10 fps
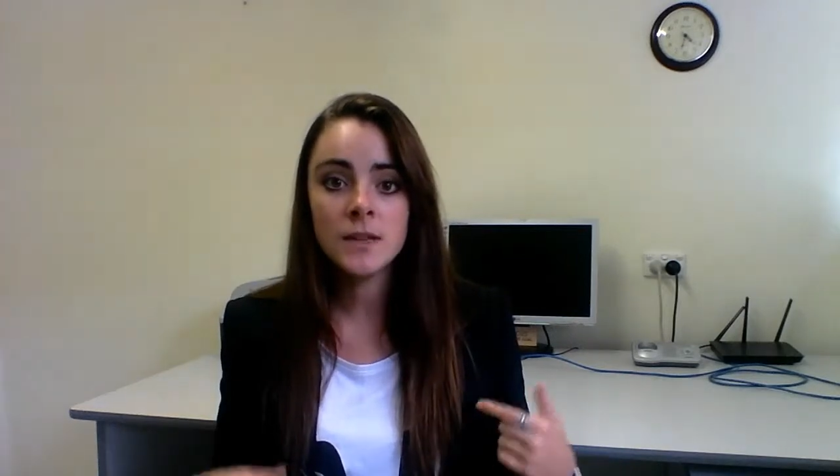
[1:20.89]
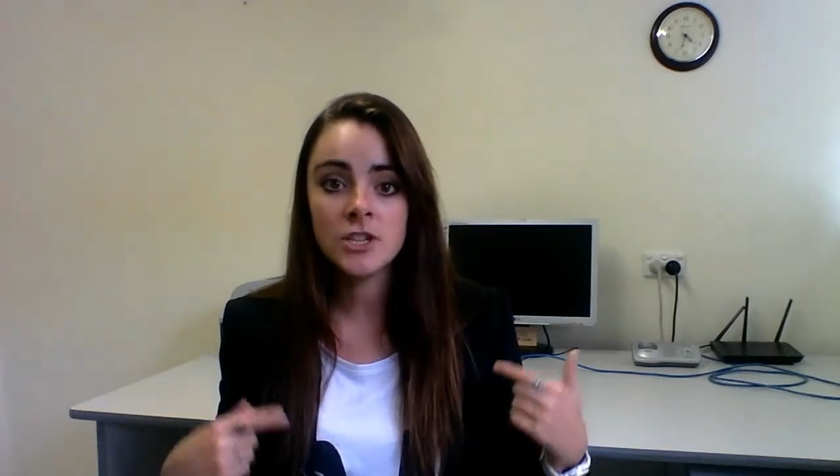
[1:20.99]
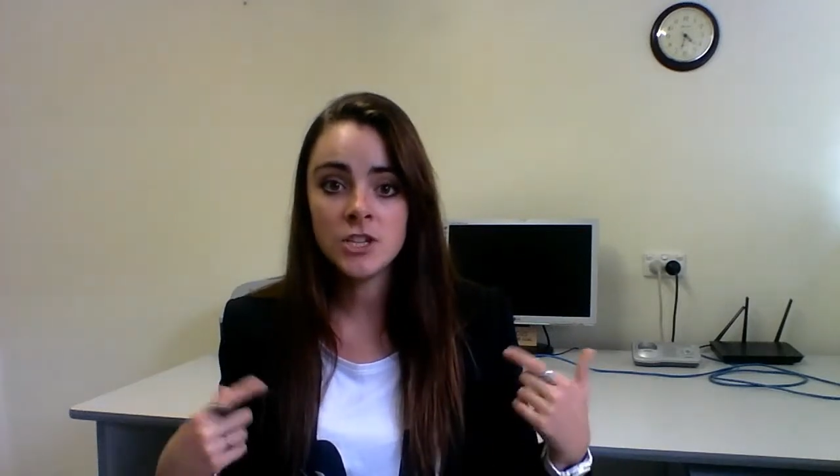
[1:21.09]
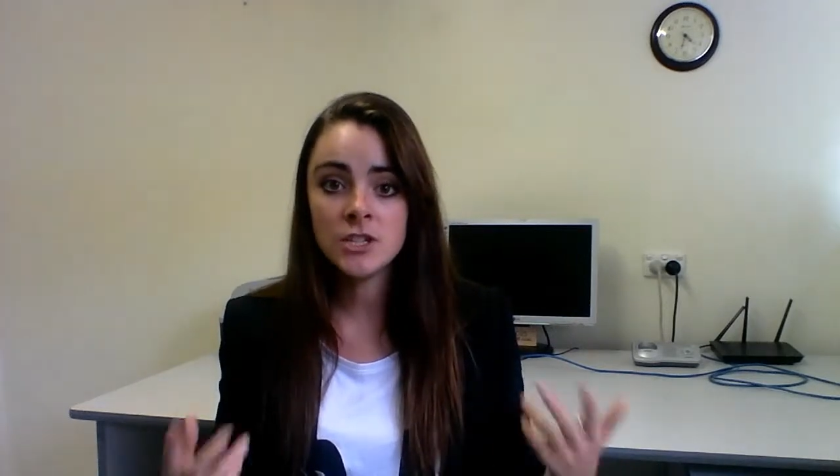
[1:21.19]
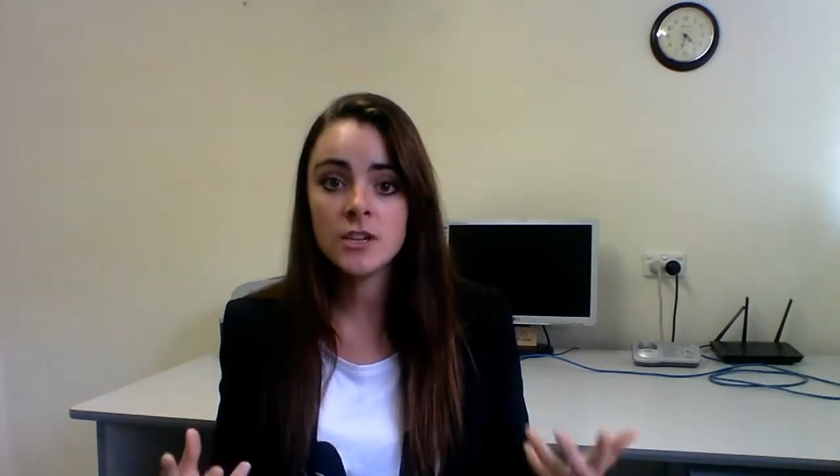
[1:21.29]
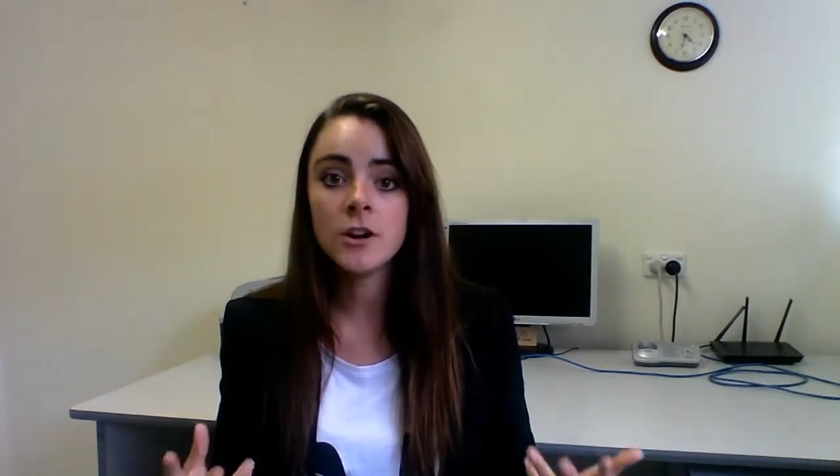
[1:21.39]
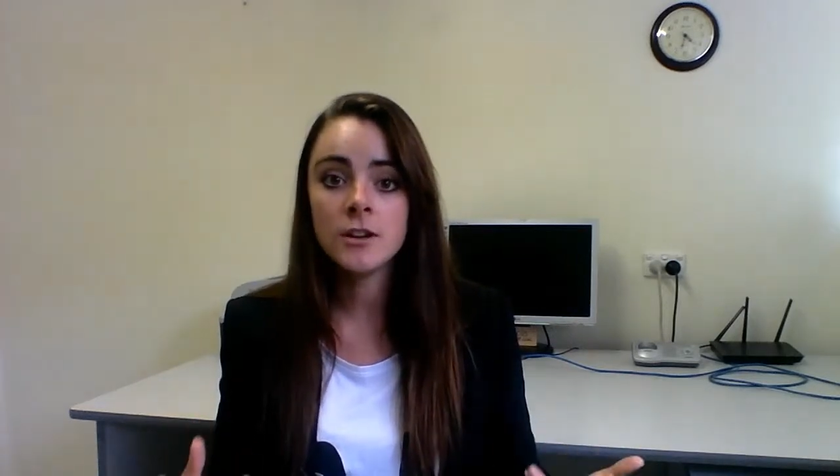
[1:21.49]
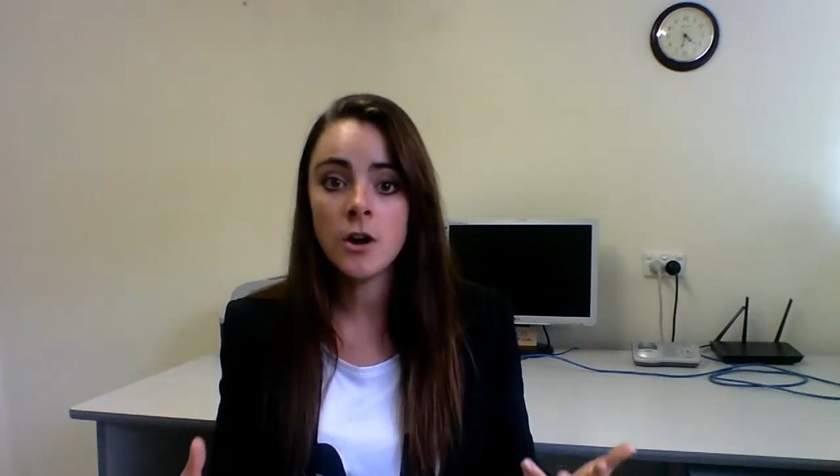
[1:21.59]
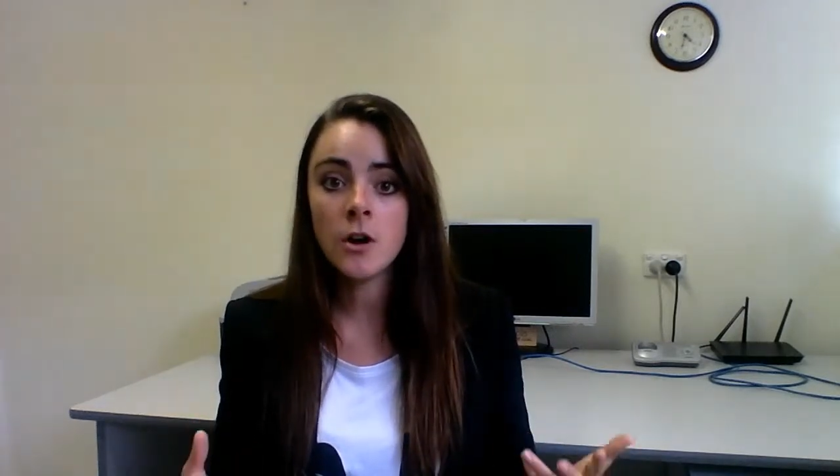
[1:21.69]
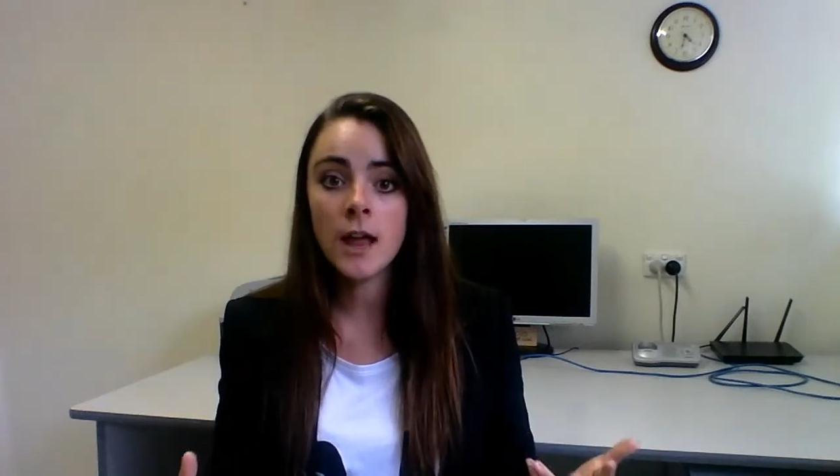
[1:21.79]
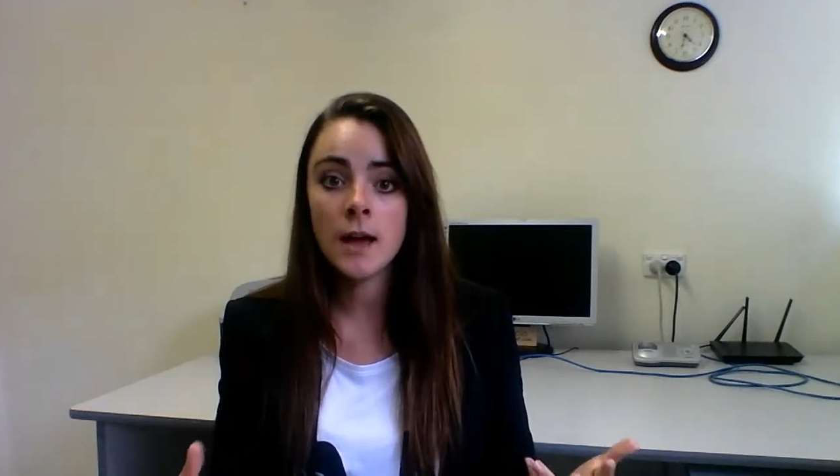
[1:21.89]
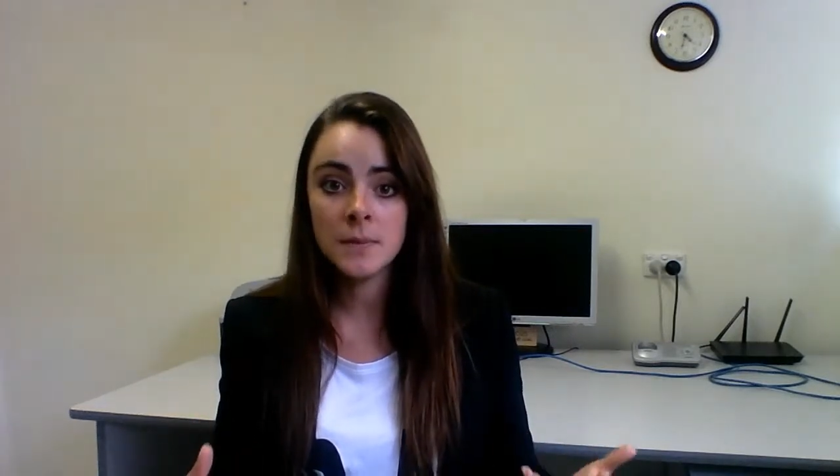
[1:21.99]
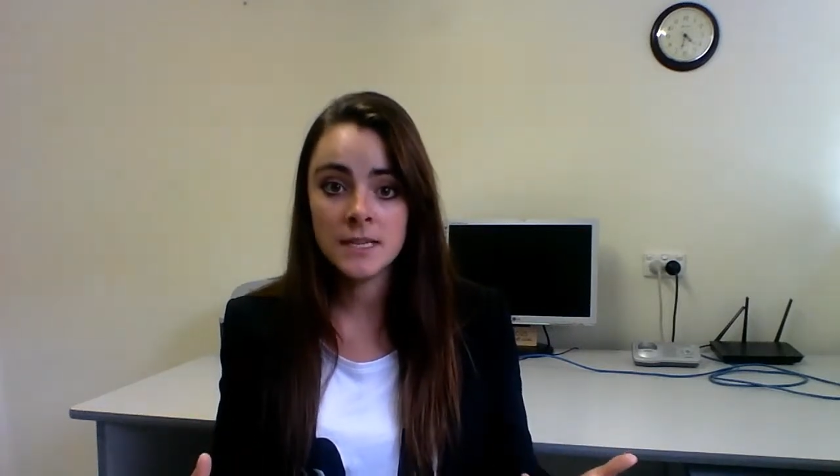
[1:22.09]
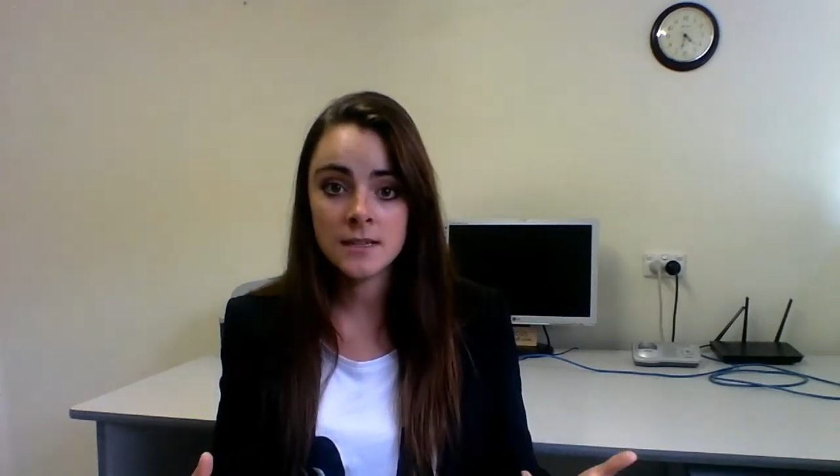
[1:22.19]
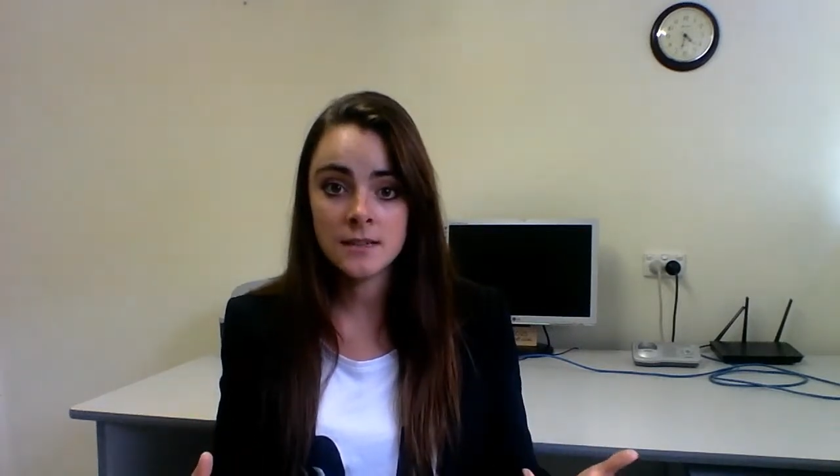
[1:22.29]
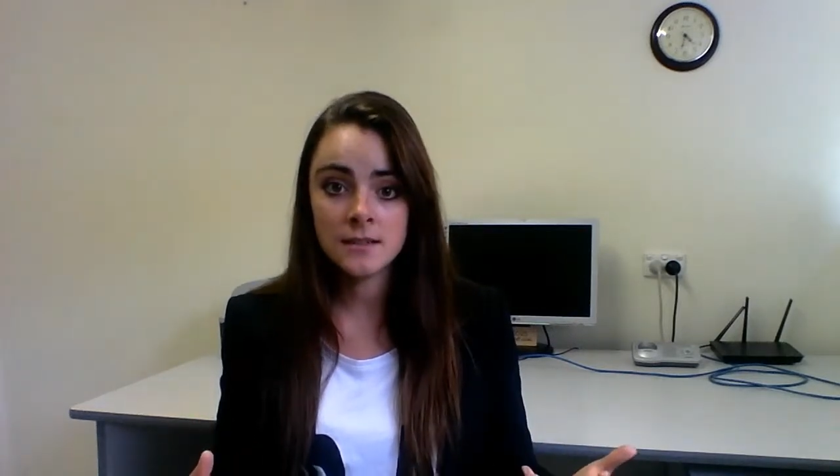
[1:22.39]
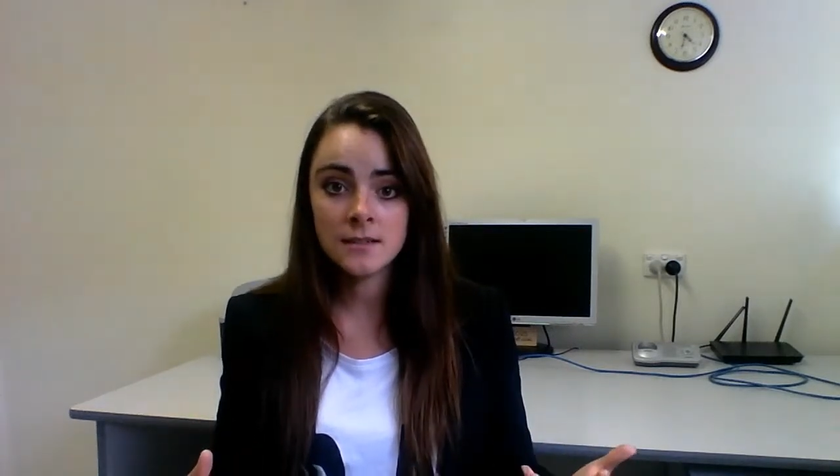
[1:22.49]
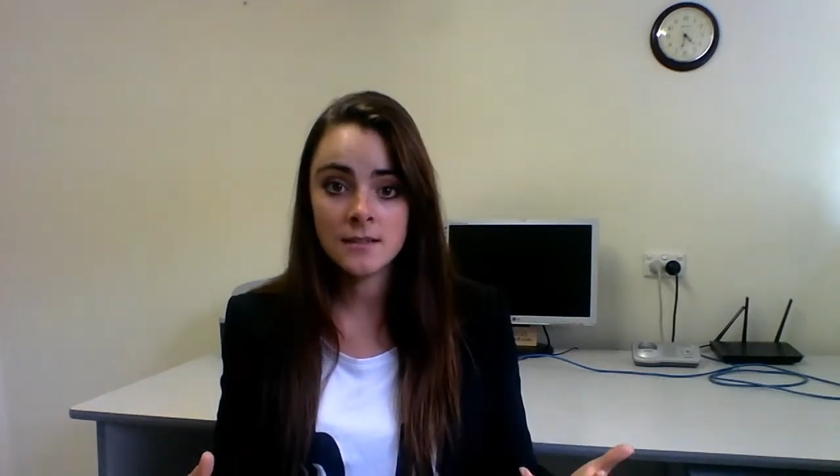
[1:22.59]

me that she started an online business